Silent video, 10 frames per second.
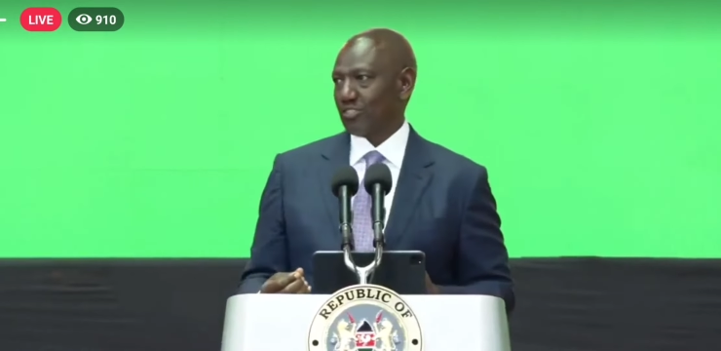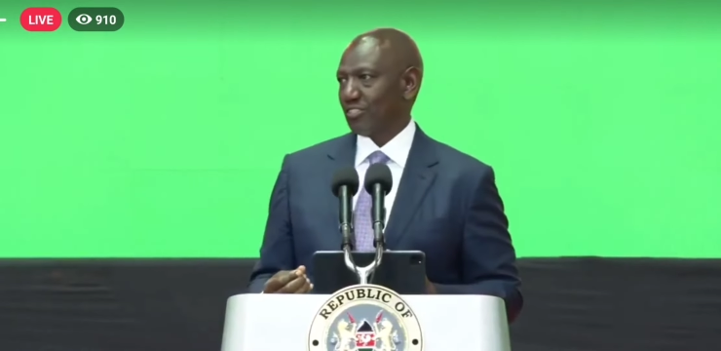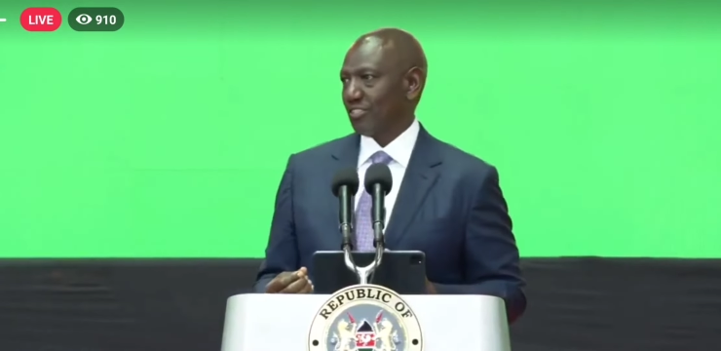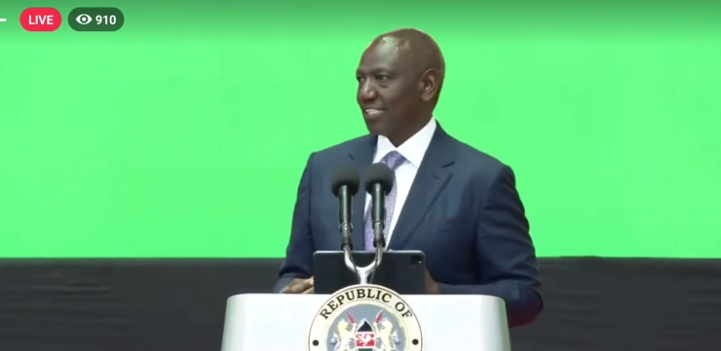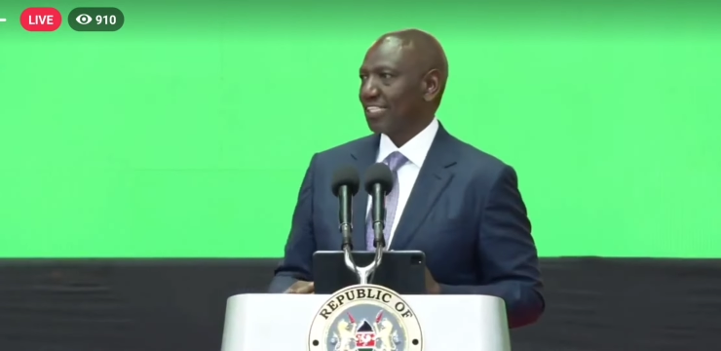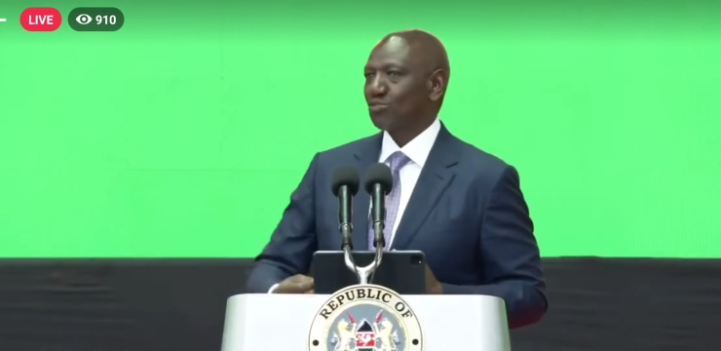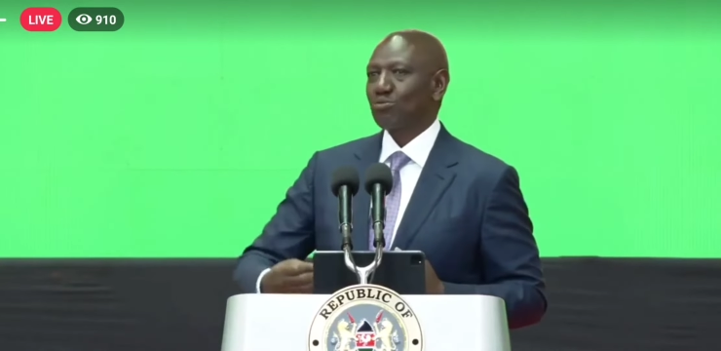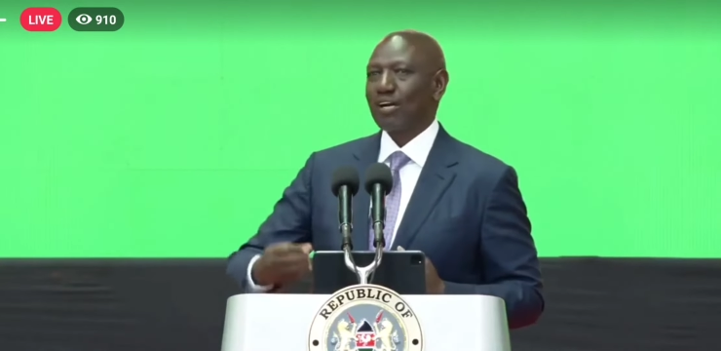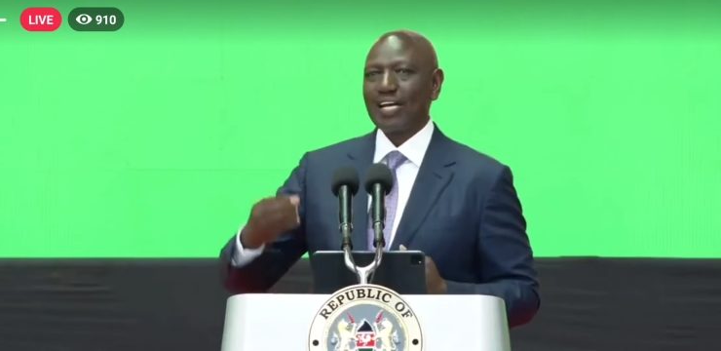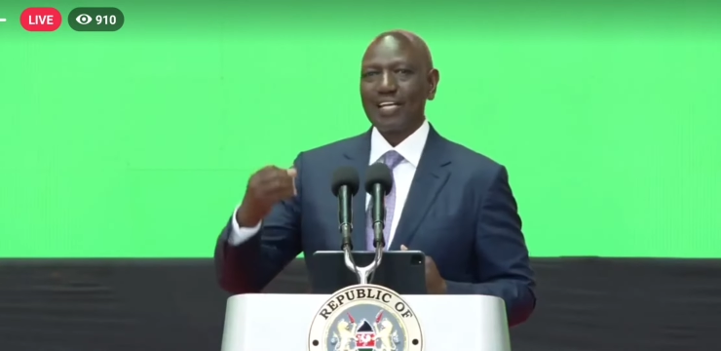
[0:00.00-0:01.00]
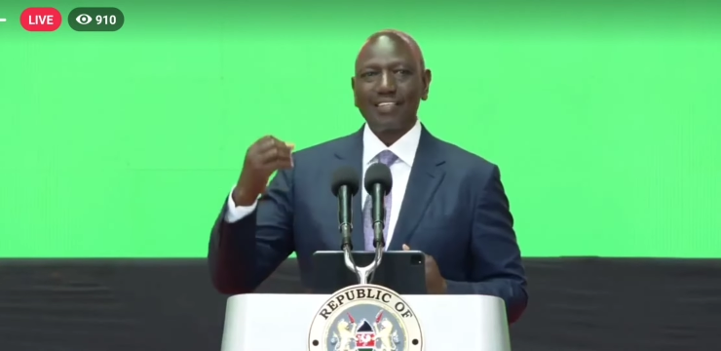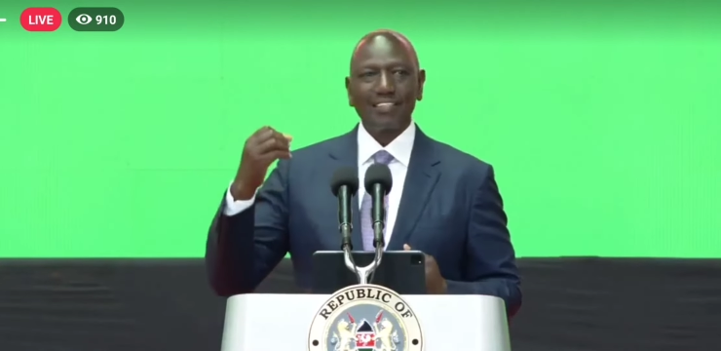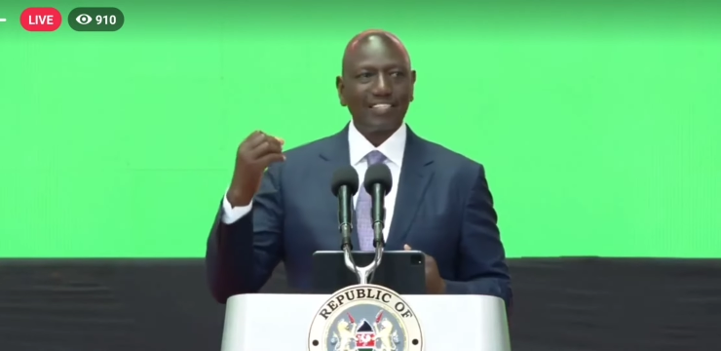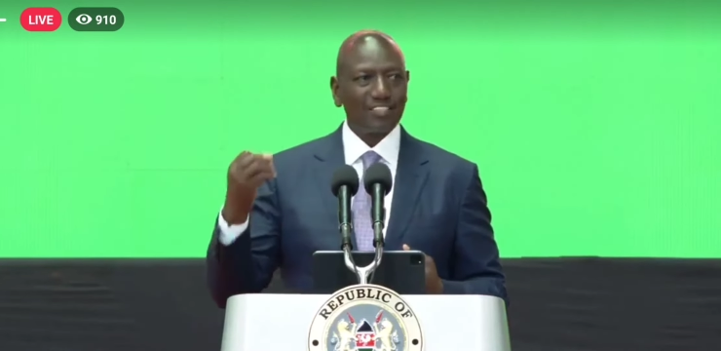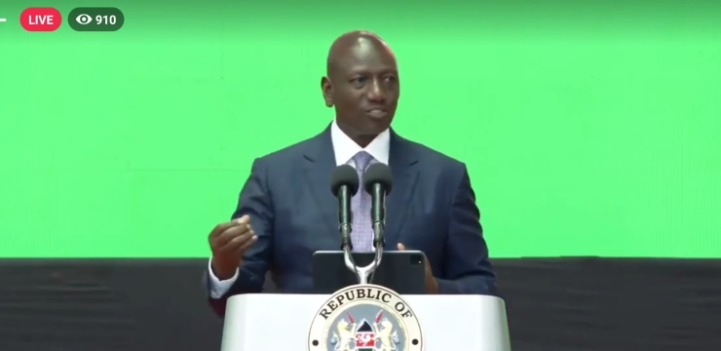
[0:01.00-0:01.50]
That's why the
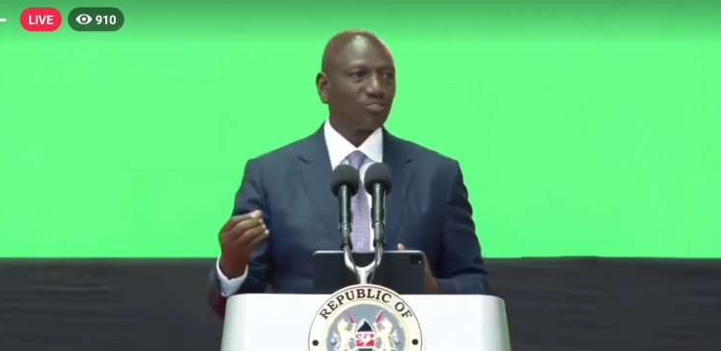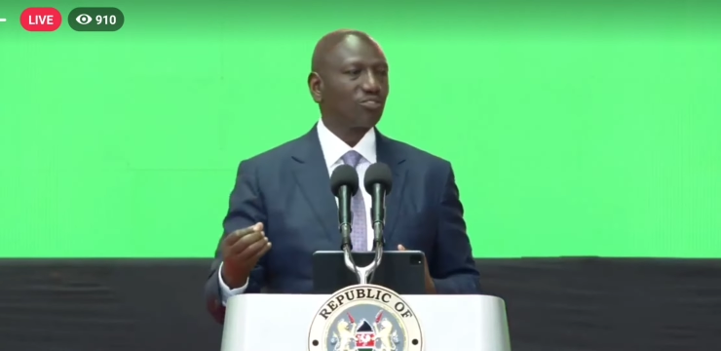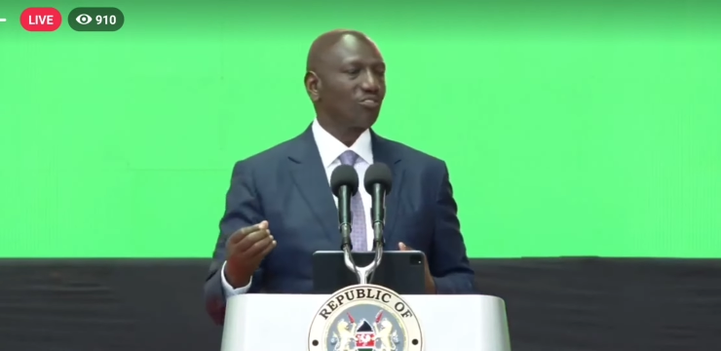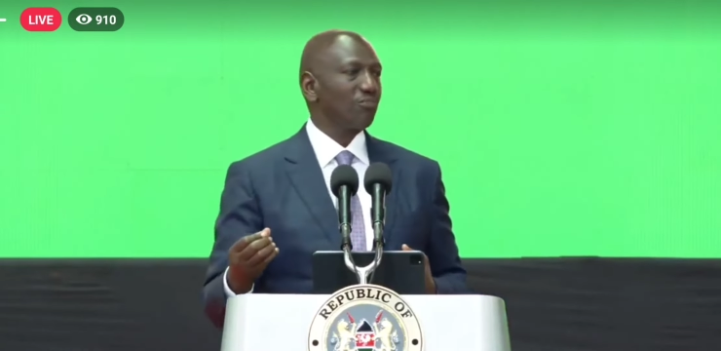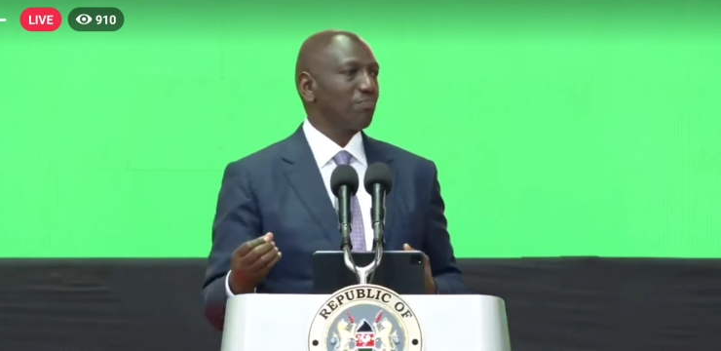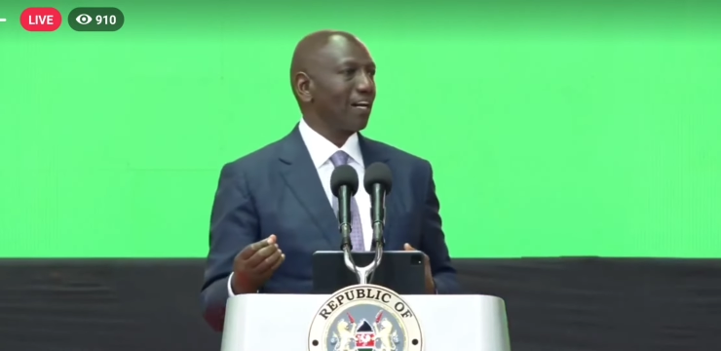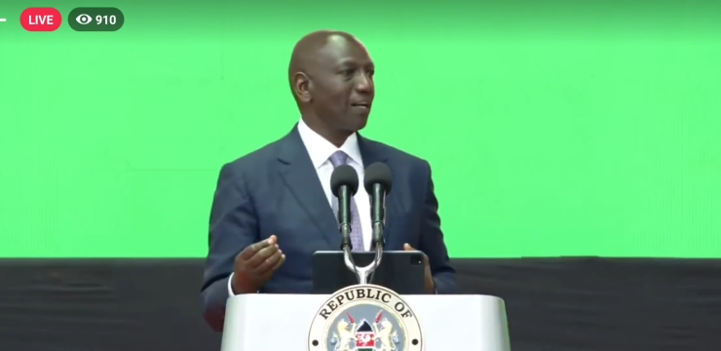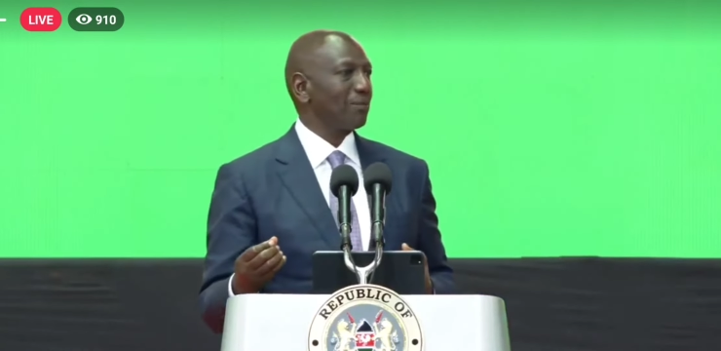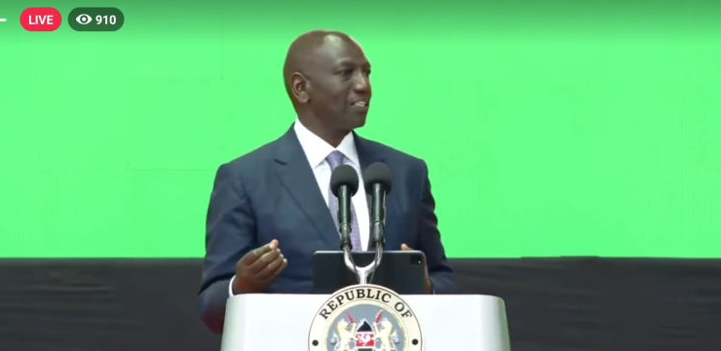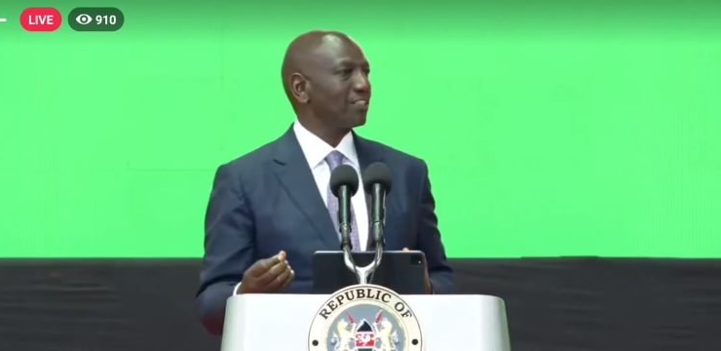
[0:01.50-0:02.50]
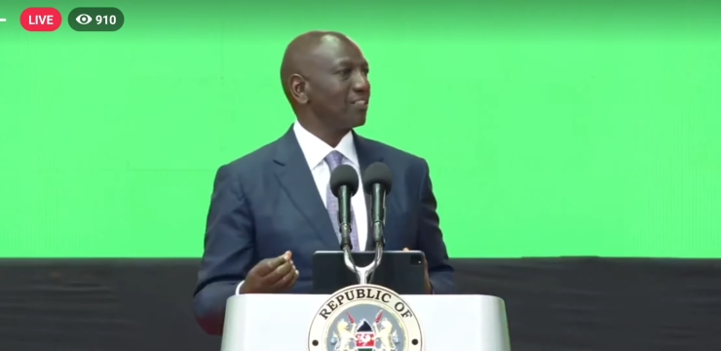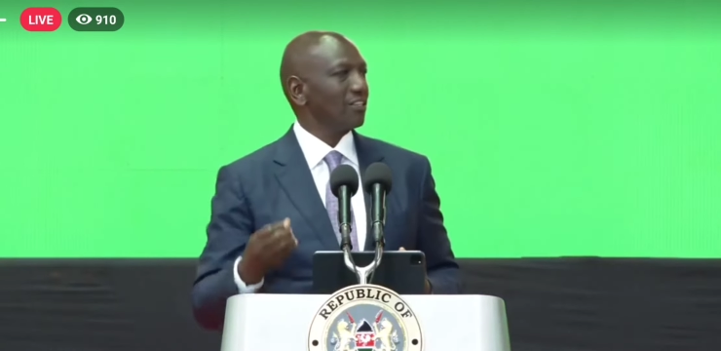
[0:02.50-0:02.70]
institution of Parliament